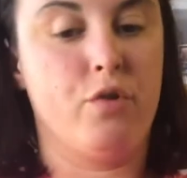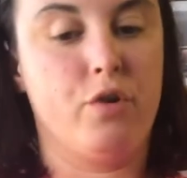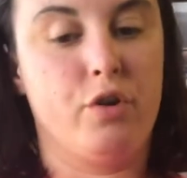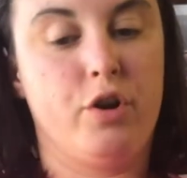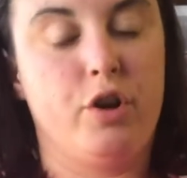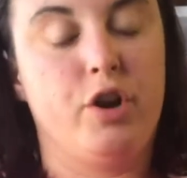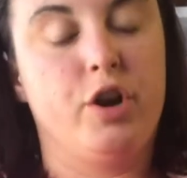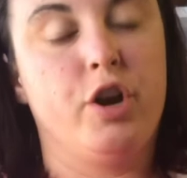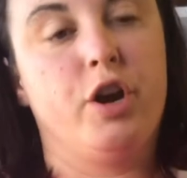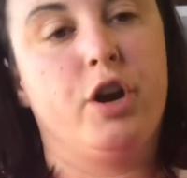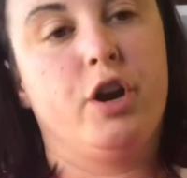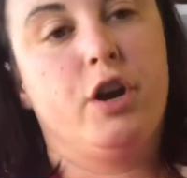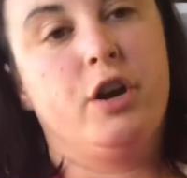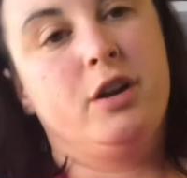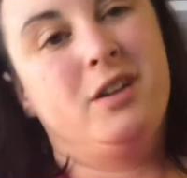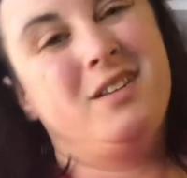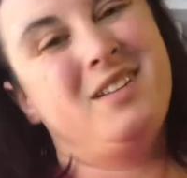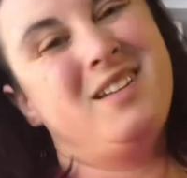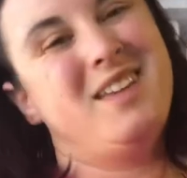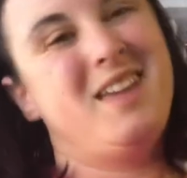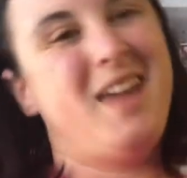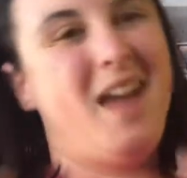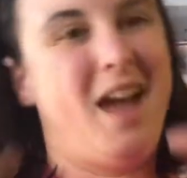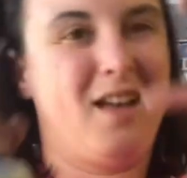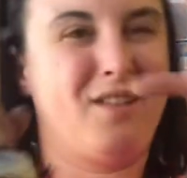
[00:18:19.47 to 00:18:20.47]

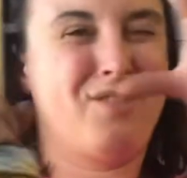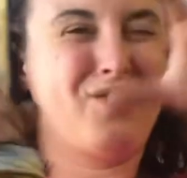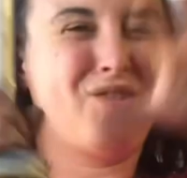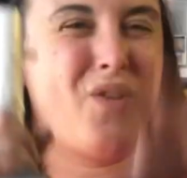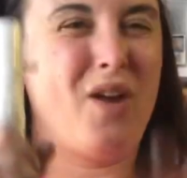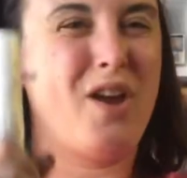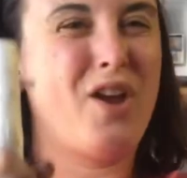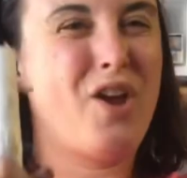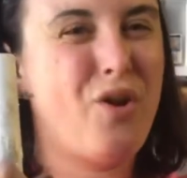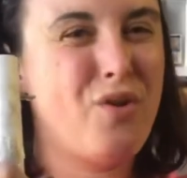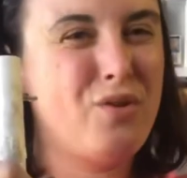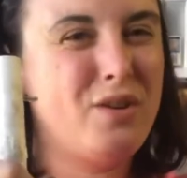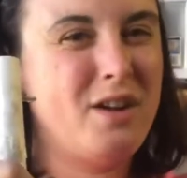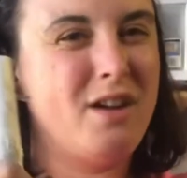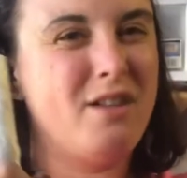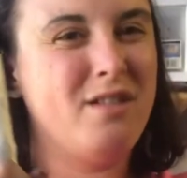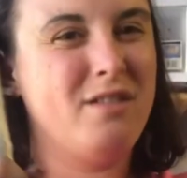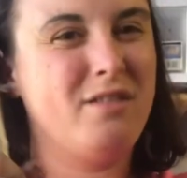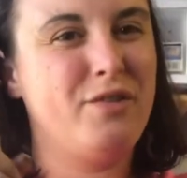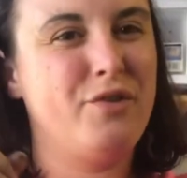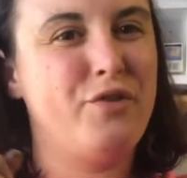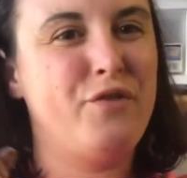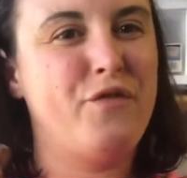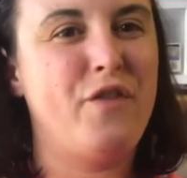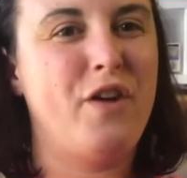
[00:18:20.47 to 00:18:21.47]
So I go down a
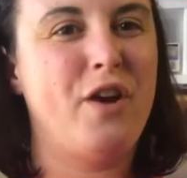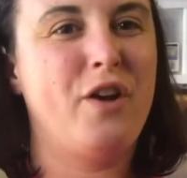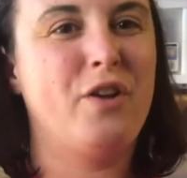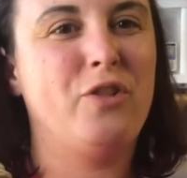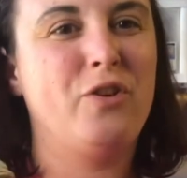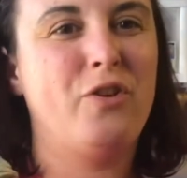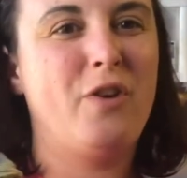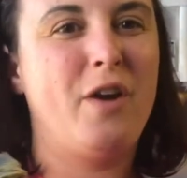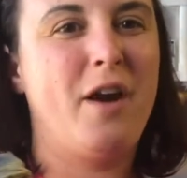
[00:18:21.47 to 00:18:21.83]
little farther